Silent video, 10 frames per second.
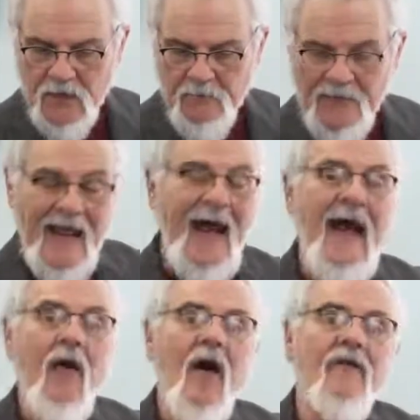But
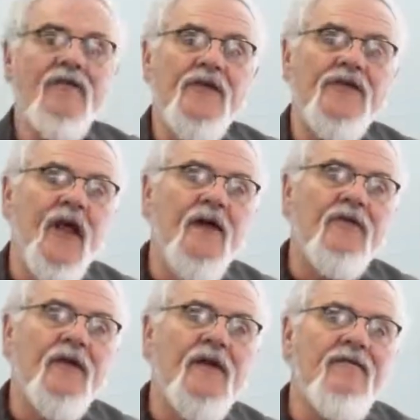how often shall I
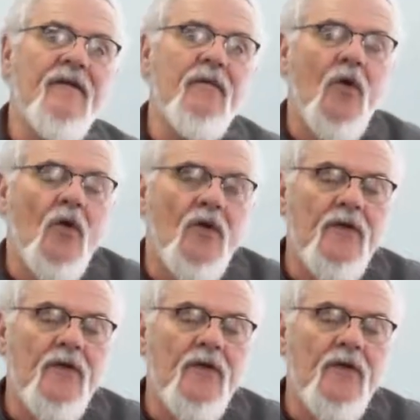forgive them, Lord?